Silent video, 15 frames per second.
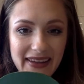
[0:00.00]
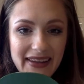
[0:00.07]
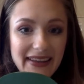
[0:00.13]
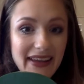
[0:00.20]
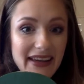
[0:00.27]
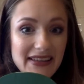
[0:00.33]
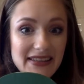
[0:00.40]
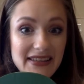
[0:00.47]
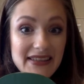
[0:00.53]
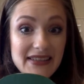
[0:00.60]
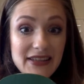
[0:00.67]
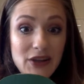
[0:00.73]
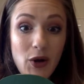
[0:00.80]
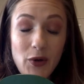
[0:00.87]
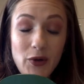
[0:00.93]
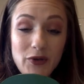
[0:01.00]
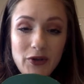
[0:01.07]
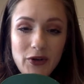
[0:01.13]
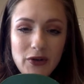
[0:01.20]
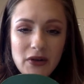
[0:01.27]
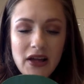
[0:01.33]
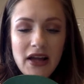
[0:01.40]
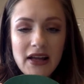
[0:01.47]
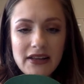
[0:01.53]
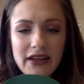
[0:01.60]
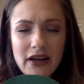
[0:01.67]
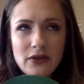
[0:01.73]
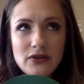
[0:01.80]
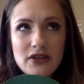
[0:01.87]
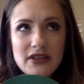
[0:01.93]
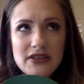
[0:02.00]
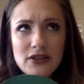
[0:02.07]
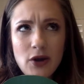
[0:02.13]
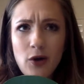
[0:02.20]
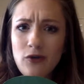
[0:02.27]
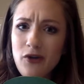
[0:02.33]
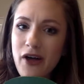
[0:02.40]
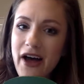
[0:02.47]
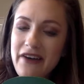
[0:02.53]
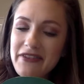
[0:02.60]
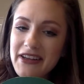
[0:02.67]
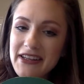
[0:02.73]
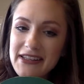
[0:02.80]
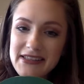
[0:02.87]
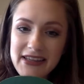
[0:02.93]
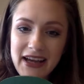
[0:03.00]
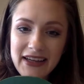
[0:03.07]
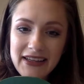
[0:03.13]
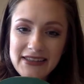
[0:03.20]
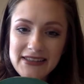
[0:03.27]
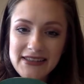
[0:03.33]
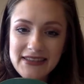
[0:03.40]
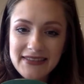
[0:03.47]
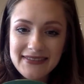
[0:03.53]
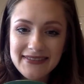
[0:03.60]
Yes, it's an oval. Now, does an oval have any sides?